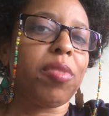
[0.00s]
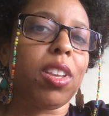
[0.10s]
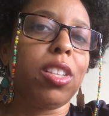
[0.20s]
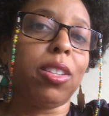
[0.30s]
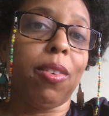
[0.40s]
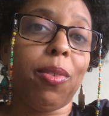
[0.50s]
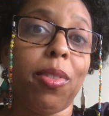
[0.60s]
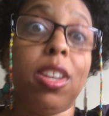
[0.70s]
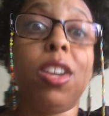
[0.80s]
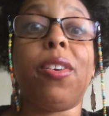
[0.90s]
So
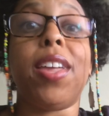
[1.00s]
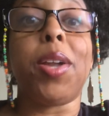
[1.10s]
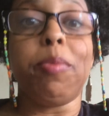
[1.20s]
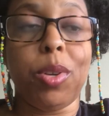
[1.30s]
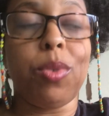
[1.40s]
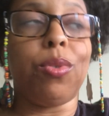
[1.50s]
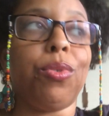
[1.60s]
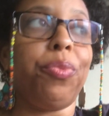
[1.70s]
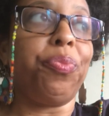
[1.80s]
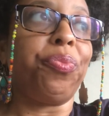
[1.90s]
that'll be cool.
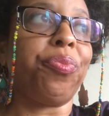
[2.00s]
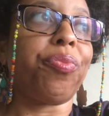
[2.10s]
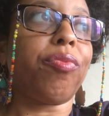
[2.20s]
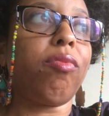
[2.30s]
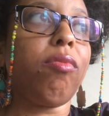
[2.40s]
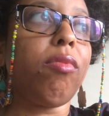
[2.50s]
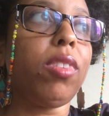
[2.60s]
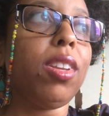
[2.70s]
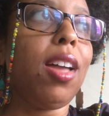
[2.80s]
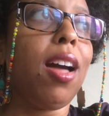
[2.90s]

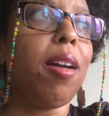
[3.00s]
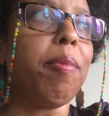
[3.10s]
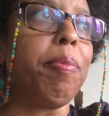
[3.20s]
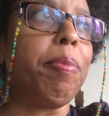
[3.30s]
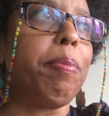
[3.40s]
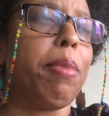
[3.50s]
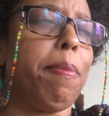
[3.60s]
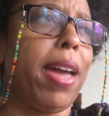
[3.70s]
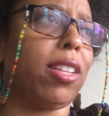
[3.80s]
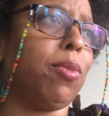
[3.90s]
But
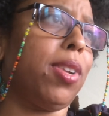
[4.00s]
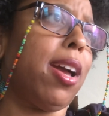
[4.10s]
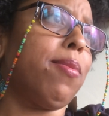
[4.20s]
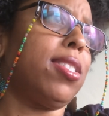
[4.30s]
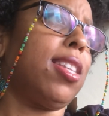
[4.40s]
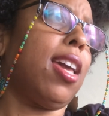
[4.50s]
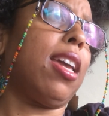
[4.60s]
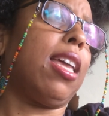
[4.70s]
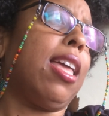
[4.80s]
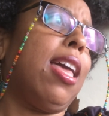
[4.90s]
back to what I was
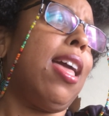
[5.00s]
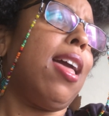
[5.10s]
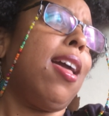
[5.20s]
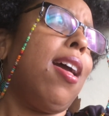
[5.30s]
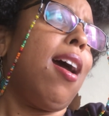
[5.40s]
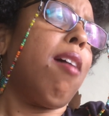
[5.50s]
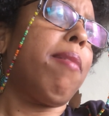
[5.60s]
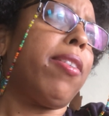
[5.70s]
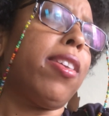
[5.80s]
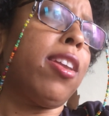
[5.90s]
saying about the